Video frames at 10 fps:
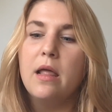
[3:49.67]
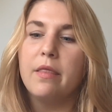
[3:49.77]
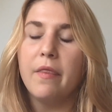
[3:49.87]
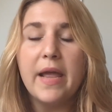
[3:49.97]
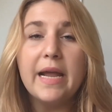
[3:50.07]

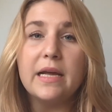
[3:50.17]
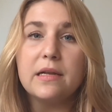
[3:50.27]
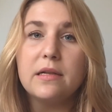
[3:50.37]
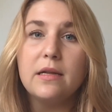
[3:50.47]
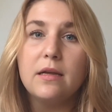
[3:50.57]
The thing
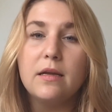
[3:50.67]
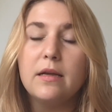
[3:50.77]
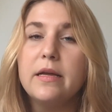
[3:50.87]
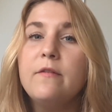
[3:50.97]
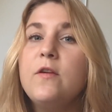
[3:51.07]
is,
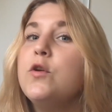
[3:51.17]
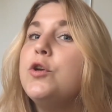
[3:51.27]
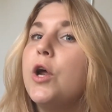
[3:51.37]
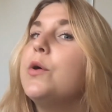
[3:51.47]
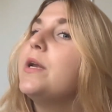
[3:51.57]
if you
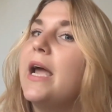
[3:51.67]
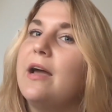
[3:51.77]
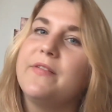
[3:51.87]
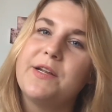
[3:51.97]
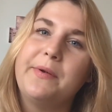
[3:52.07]
don't
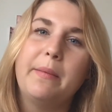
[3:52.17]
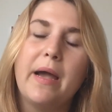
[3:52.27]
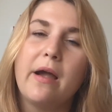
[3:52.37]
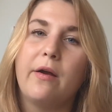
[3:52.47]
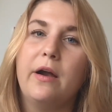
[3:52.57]
have extreme
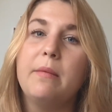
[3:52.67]
hunger,